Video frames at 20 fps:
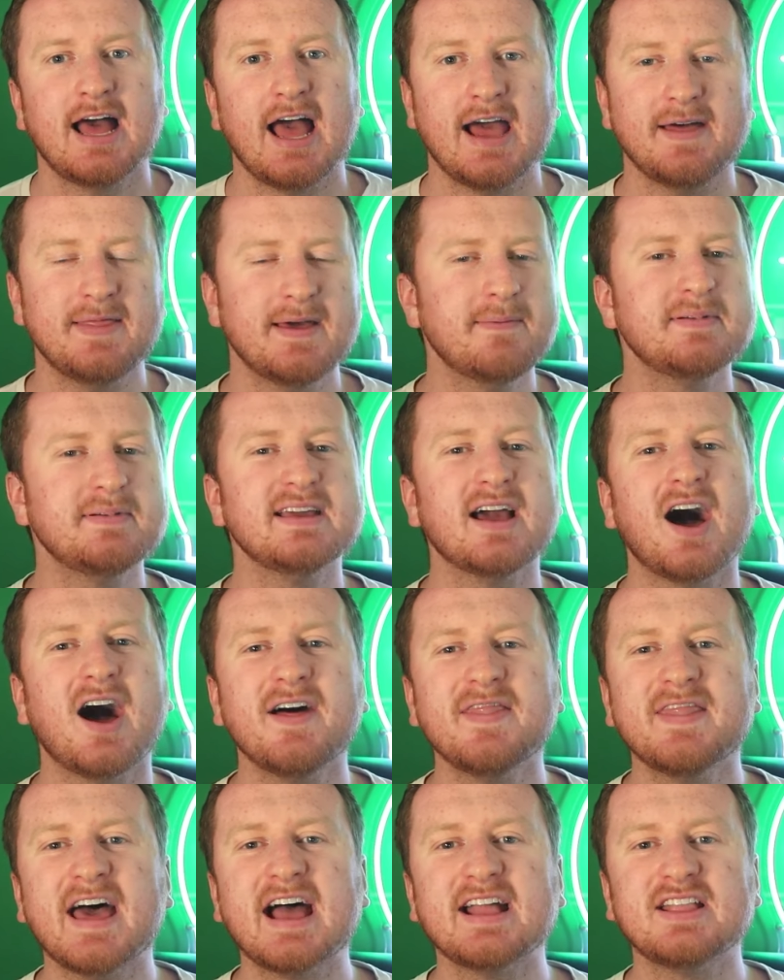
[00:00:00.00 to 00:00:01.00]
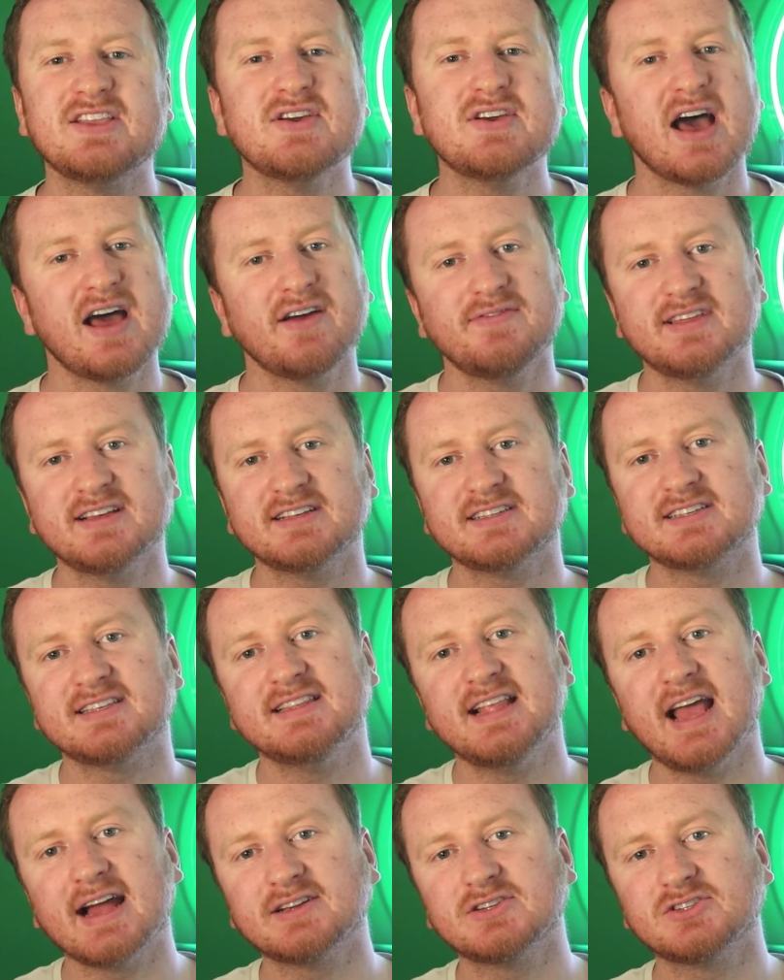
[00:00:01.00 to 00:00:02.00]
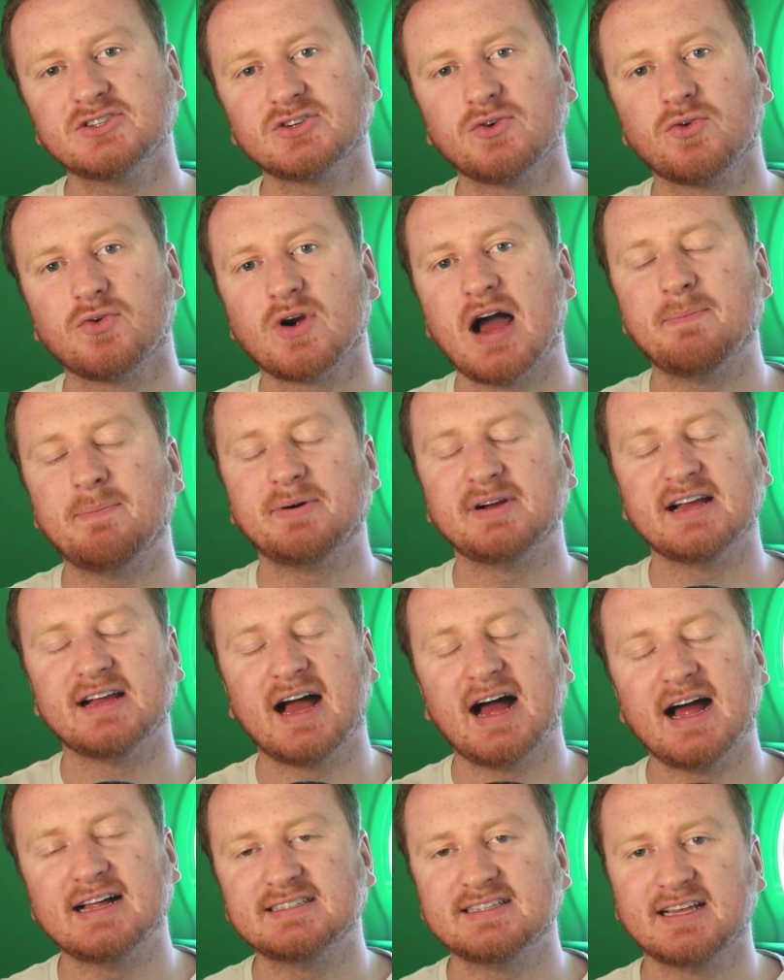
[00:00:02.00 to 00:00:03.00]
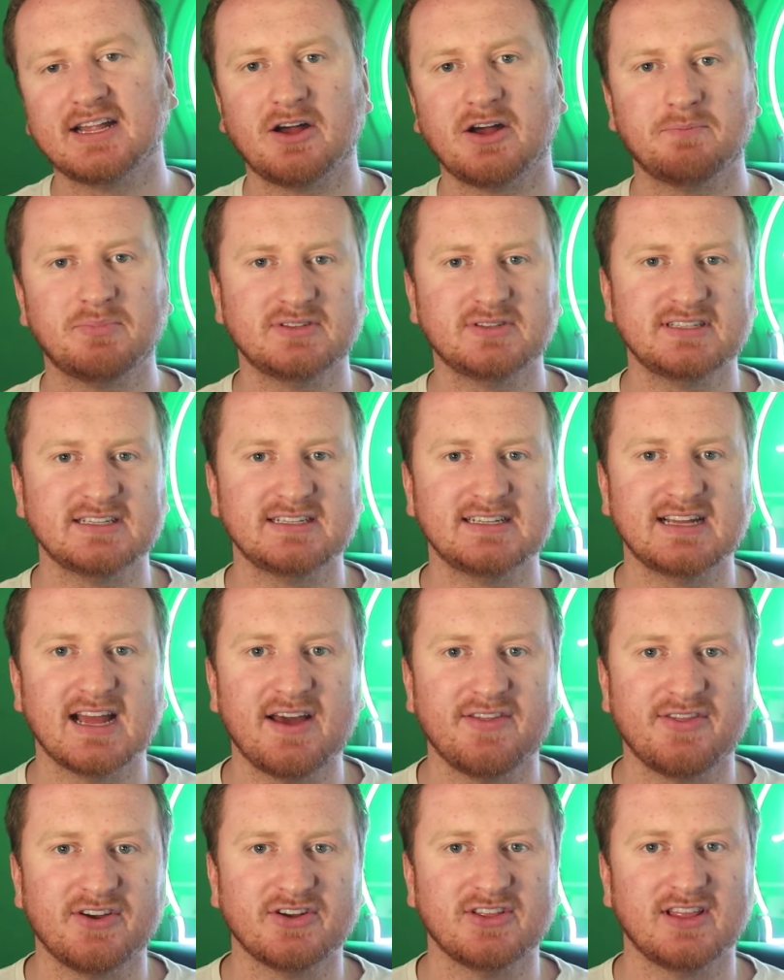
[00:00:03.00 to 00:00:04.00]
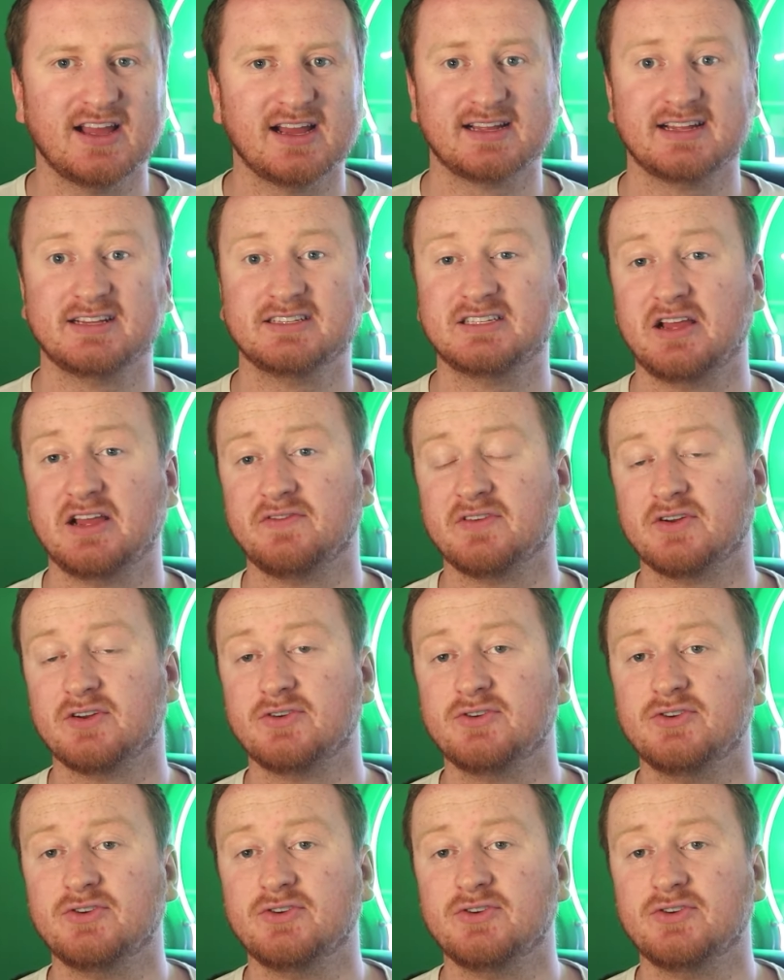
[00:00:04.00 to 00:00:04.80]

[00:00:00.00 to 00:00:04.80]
And then beyond that, you have this next crop of guys that I'll put together, like Xavier